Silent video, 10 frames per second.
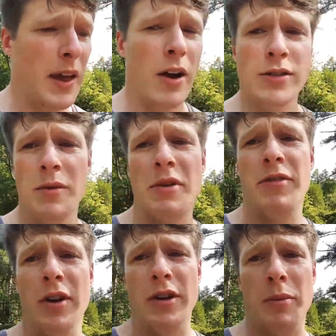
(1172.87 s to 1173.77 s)
They also have been
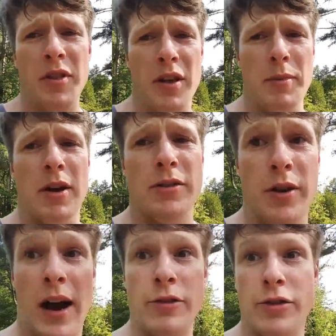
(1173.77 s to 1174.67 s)
following up with emails.
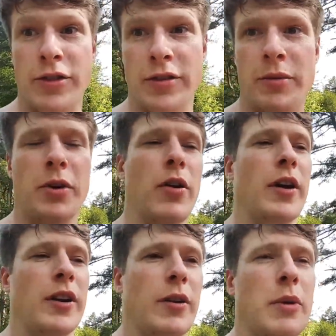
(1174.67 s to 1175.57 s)
You know, how's your system
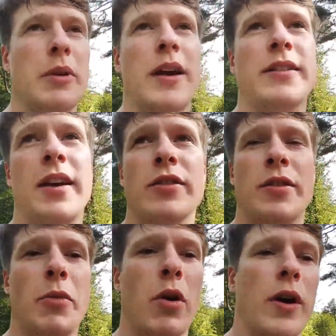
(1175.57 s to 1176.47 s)
going? You know, we would like to hear
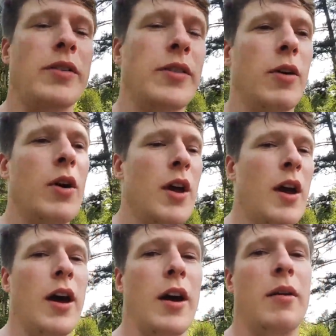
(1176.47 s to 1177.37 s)
some more. And so
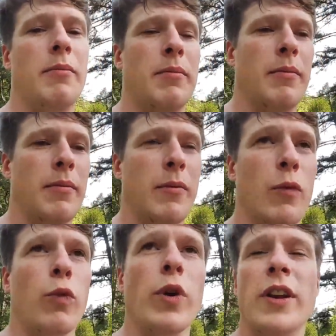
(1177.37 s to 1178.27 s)

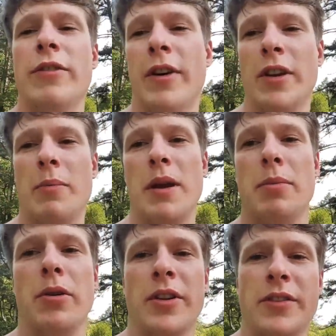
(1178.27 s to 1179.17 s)
really friendly
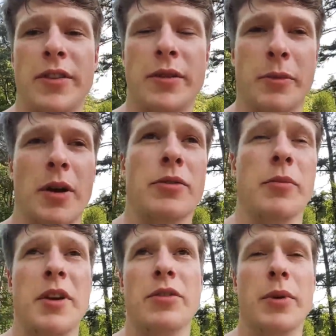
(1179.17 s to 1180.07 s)
people. The system comes
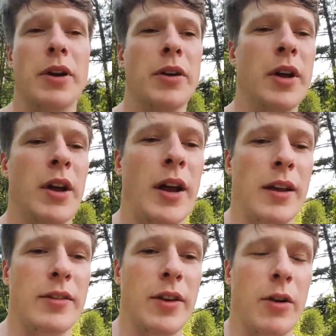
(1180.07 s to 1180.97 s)
from Israel,
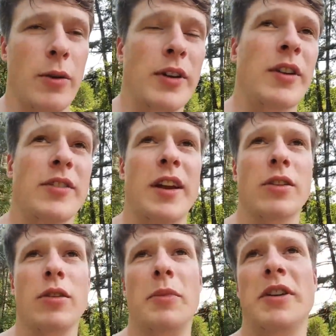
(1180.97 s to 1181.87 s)
and so it does
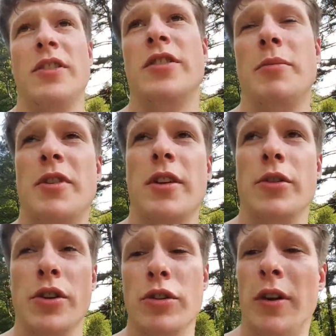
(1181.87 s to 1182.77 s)
take a little bit to ship to
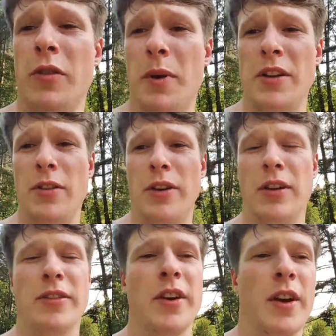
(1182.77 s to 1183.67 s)
you, and you do have to pay
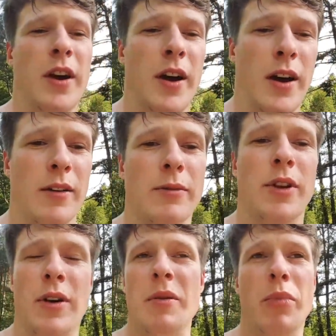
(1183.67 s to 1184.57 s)
duties,
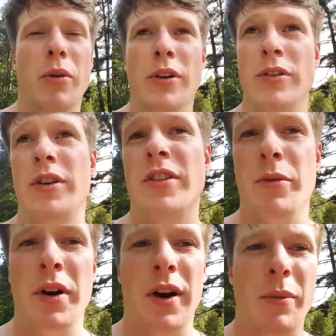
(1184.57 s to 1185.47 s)
you know, import duties
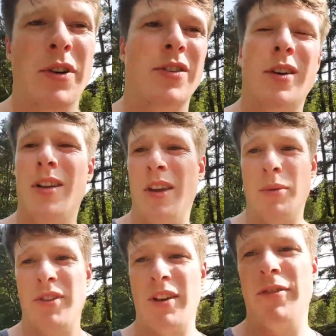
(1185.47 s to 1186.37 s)
and whatnot, which I
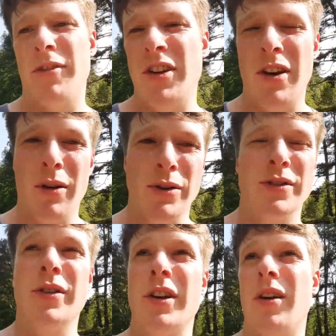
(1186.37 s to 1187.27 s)
think was like $50,
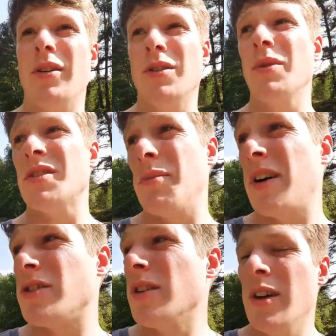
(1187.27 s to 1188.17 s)
$30. It wasn't
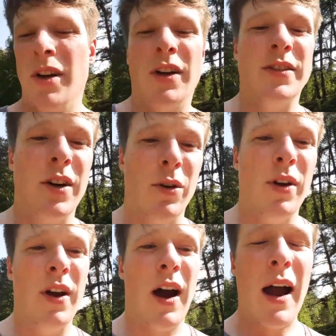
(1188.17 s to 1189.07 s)
much.
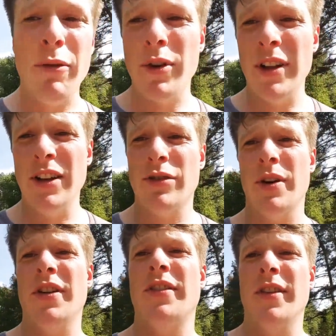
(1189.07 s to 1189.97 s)
So I really
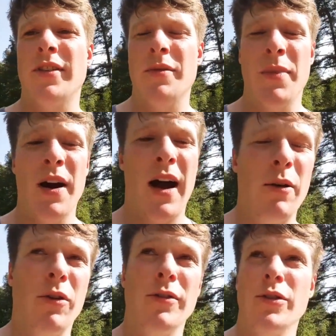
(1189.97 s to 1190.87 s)
enjoyed this system.
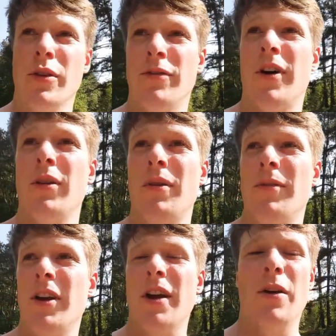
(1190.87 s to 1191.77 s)
I will do a follow-up
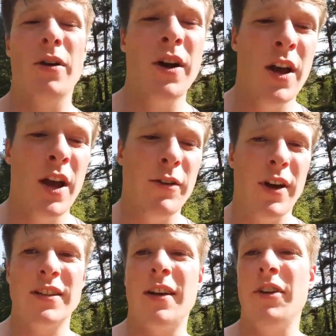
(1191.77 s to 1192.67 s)
video. If
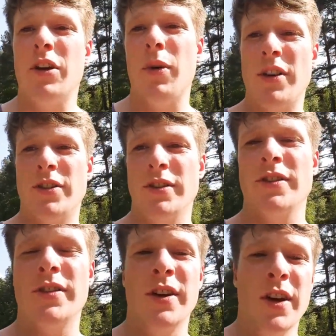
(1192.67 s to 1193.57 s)
you guys have any
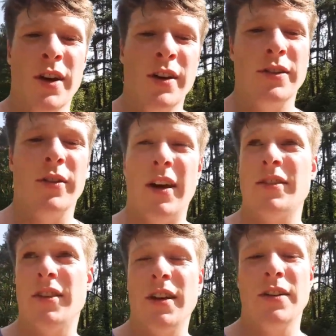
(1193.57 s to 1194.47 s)
questions, don't
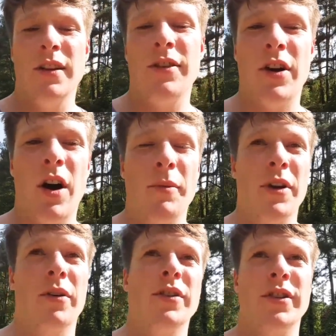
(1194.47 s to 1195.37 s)
hesitate to leave a
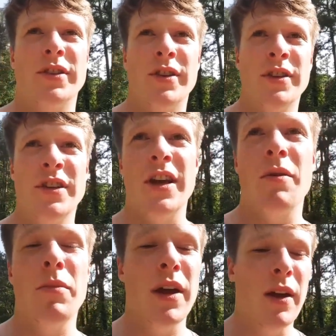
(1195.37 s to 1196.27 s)
comment or just
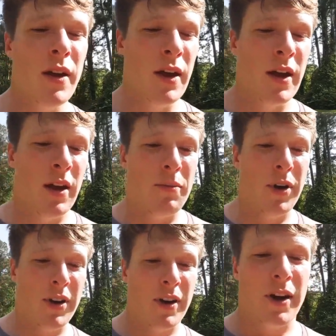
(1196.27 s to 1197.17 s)
DM me.
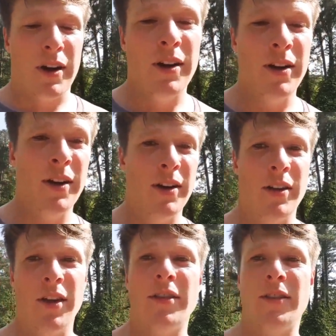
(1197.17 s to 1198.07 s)
But
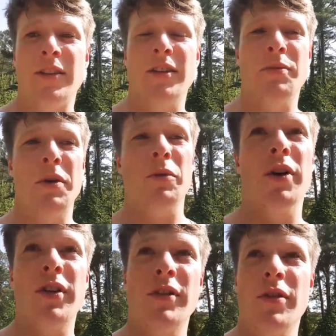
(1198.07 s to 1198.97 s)
this has been
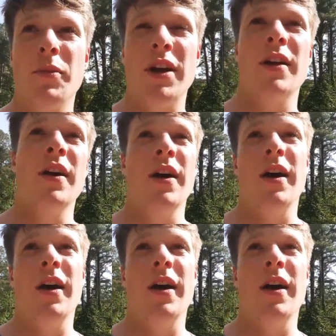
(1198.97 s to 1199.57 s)
worth it for me.